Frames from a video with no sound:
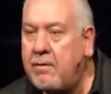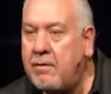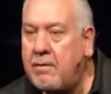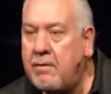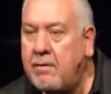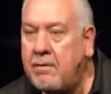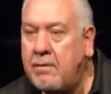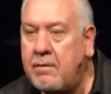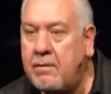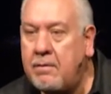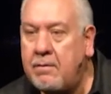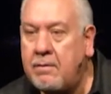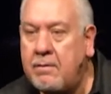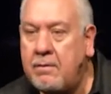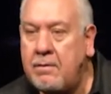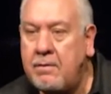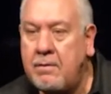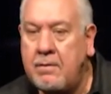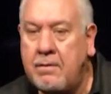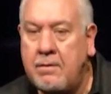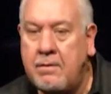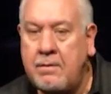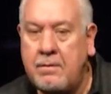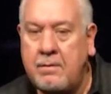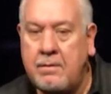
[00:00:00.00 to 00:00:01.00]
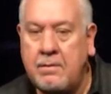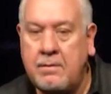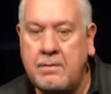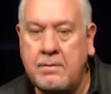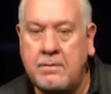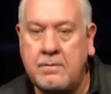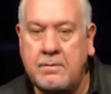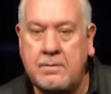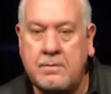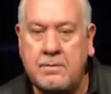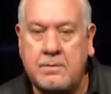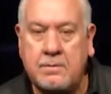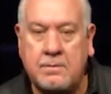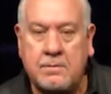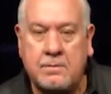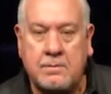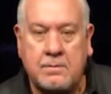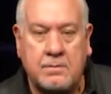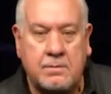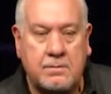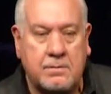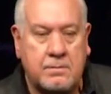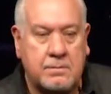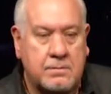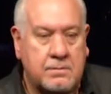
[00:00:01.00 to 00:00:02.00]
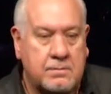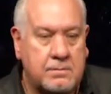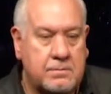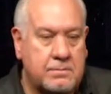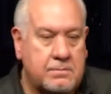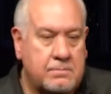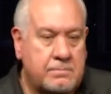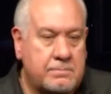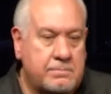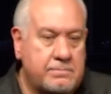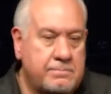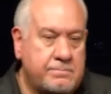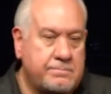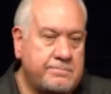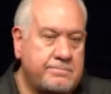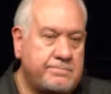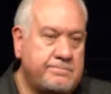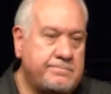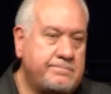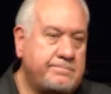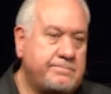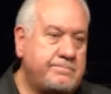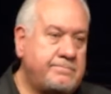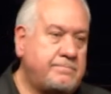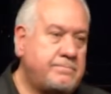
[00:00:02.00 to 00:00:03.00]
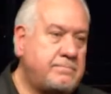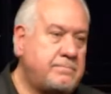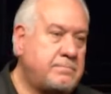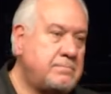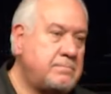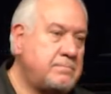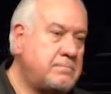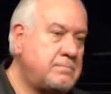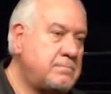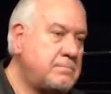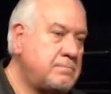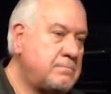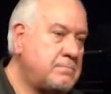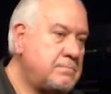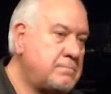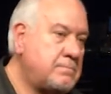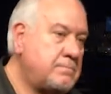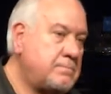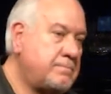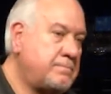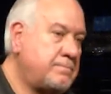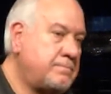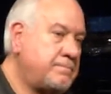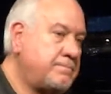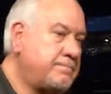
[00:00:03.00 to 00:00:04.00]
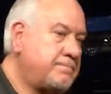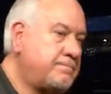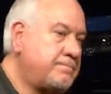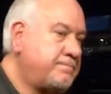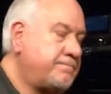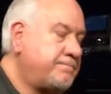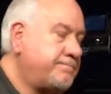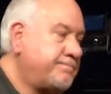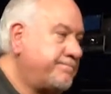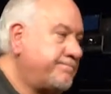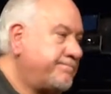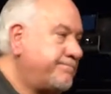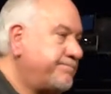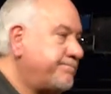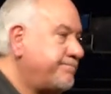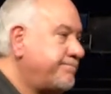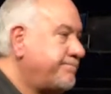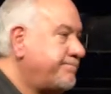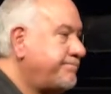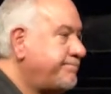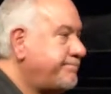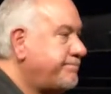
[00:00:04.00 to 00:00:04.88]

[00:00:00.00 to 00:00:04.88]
Nothing is said.